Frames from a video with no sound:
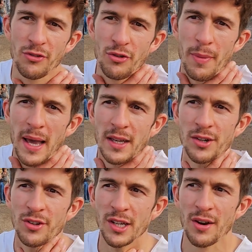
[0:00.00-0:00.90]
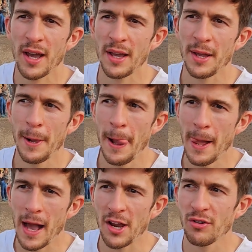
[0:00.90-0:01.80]
through my career I
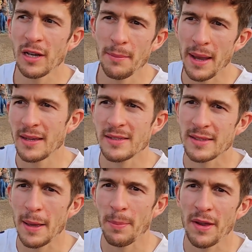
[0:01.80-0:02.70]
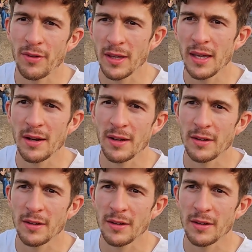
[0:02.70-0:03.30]
really made a step every year.